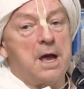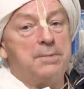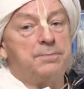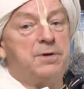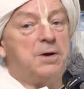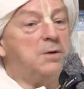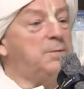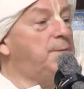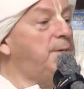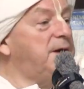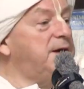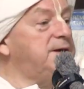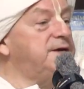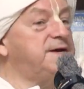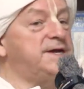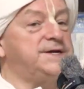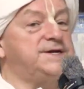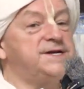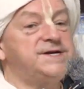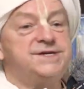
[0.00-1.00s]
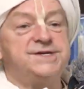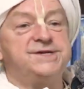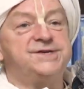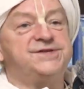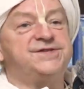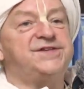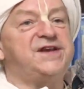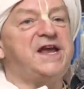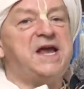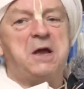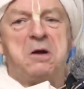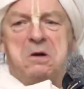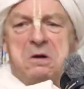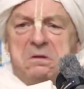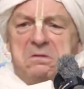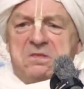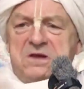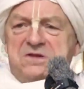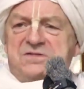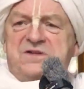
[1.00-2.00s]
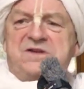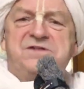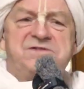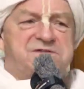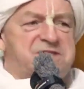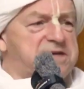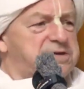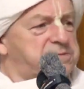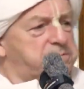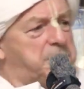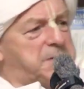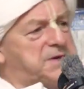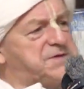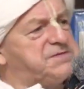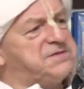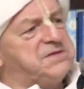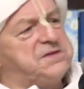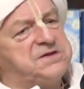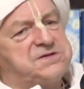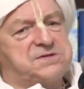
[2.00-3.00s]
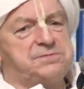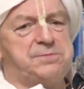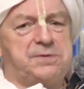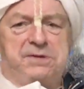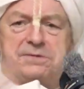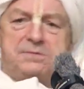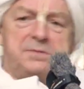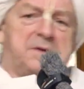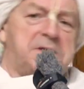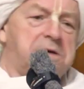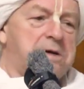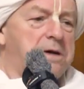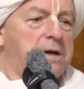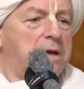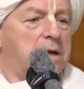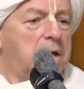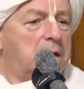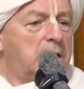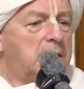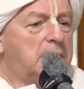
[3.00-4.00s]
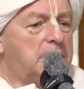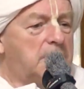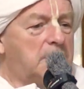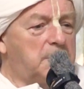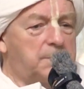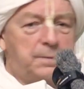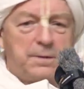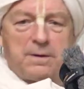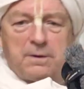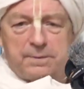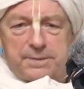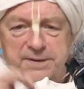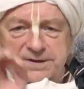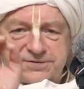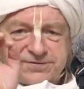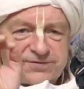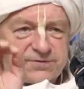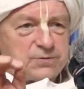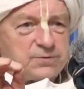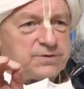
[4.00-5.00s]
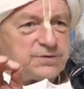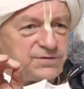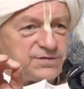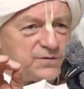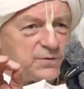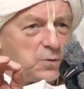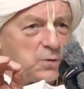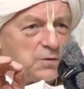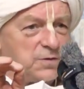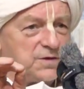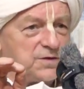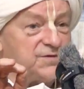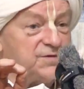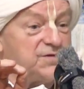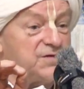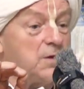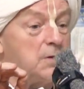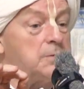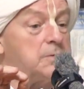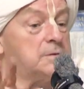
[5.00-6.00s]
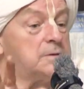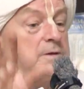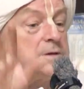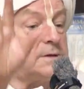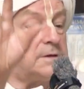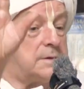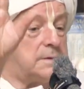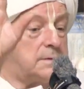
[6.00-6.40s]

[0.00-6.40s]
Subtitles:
Prabhupada didn't see, oh, this is this person, this is this person. No, Prabhupada saw the soul.